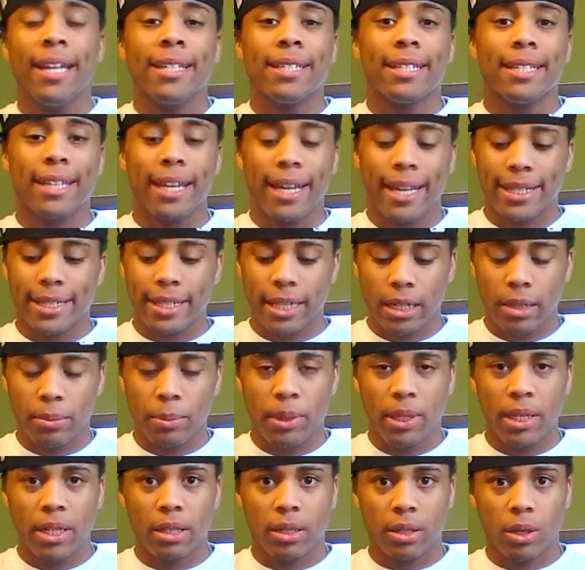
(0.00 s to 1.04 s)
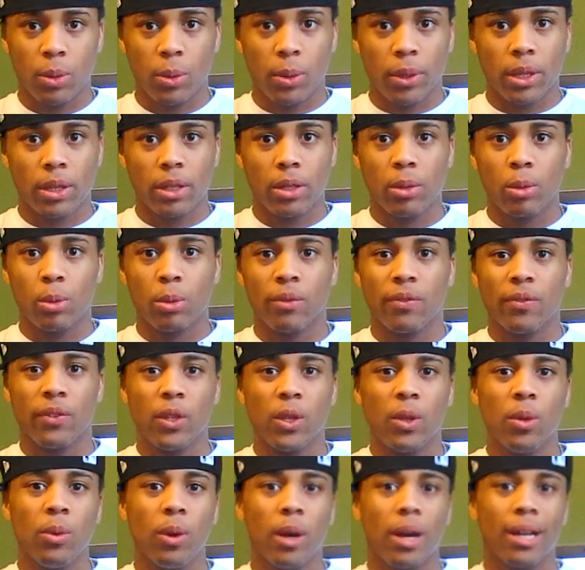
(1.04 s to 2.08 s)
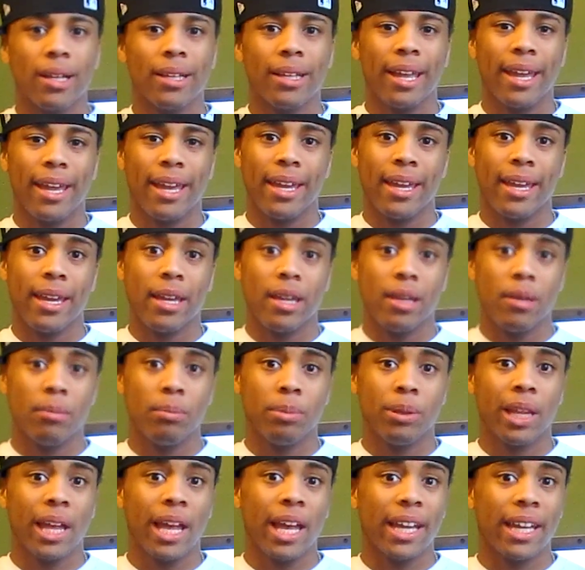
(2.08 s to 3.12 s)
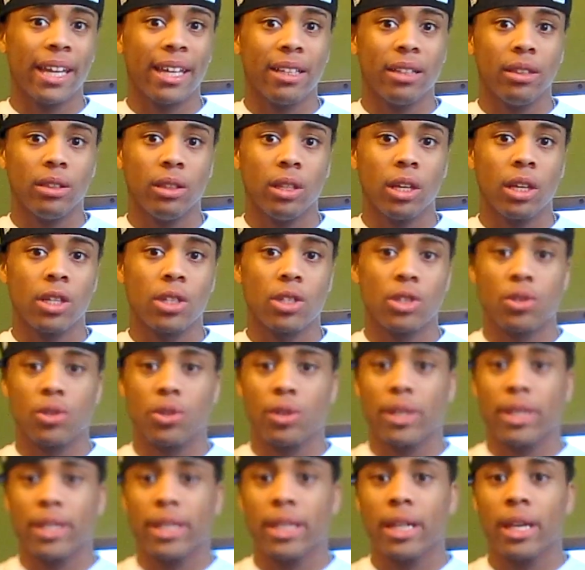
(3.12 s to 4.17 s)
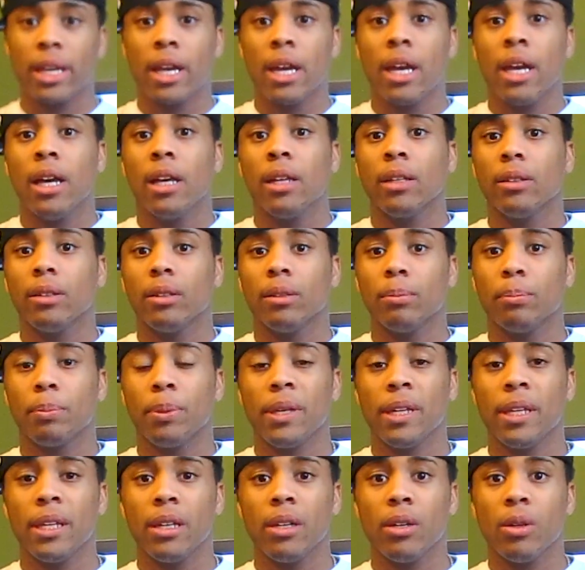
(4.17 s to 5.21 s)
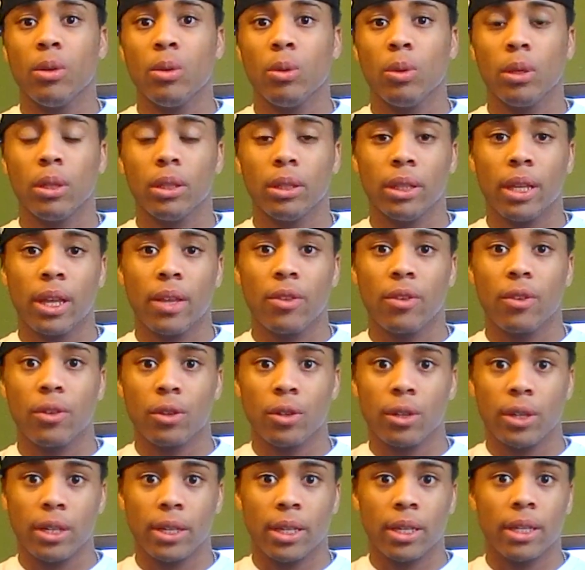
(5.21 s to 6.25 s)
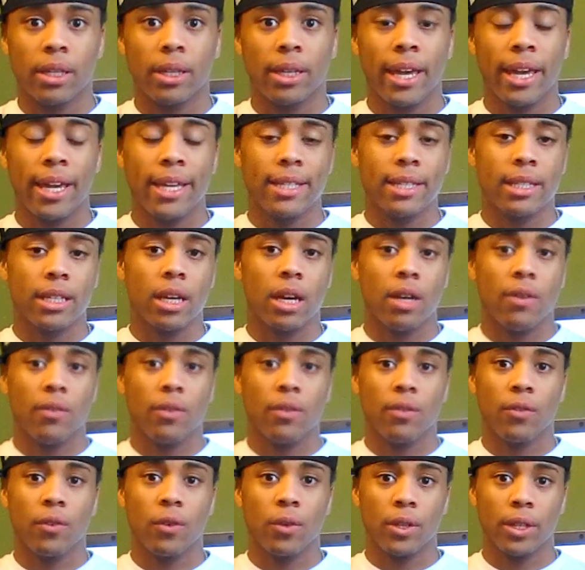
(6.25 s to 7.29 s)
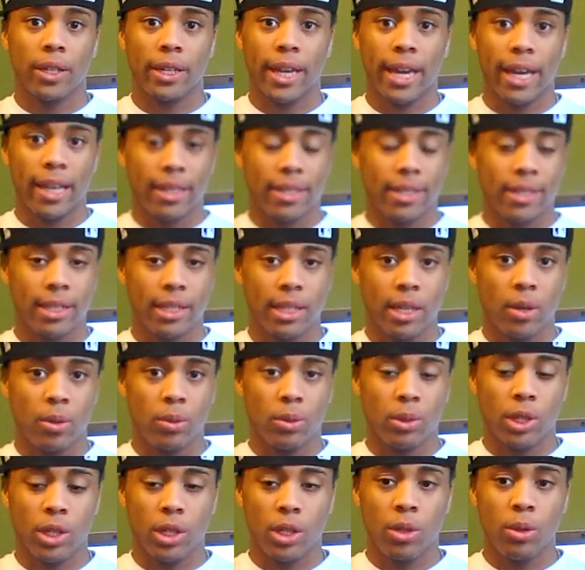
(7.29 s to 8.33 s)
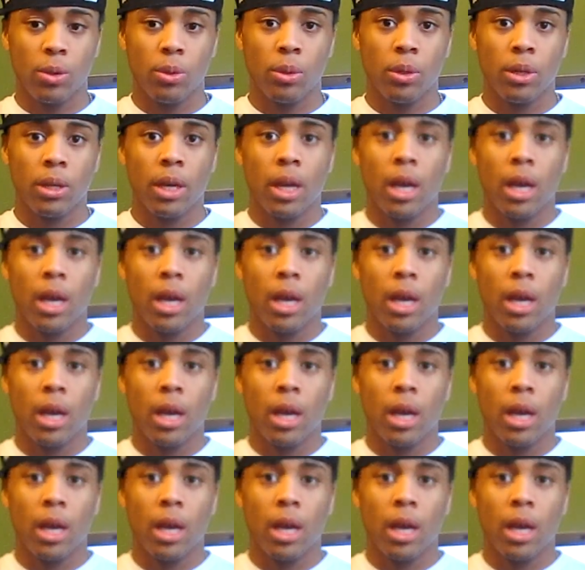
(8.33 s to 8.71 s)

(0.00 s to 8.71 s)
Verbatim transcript: Today is going to be a quick little review on a black luxury PU leather case cover for the Galaxy Note II.